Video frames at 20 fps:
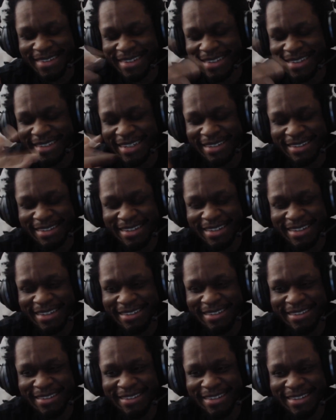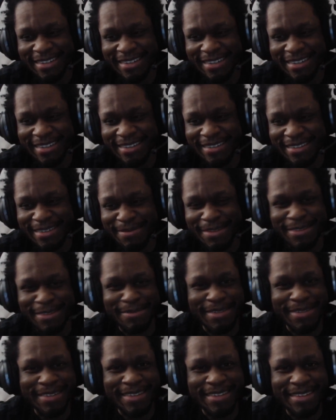I think I'll just do that like some other
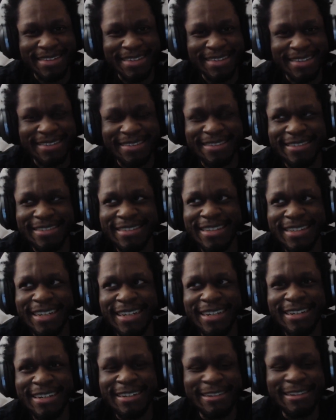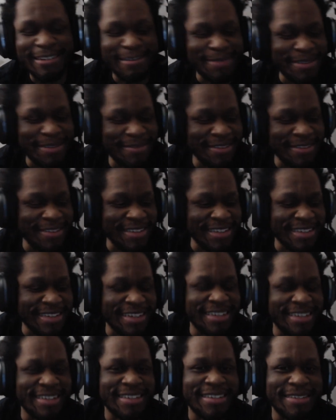month because or a month where there's like
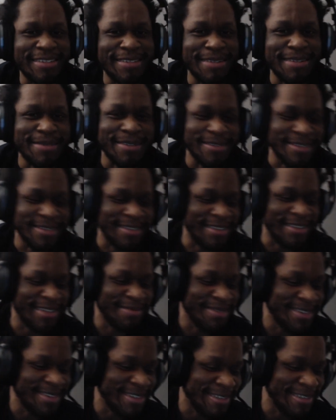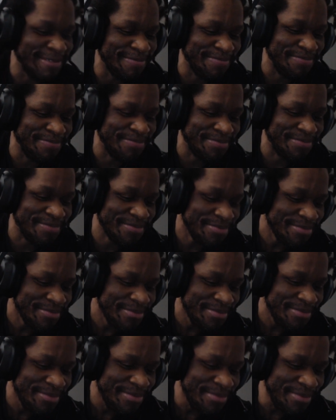not a lot of stuff coming out or nothing coming out.
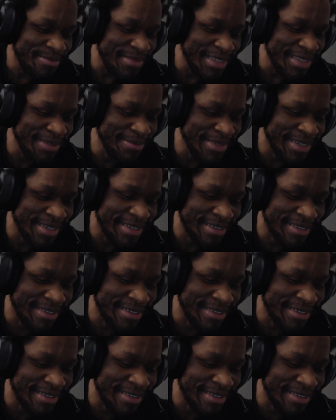But yeah, dude,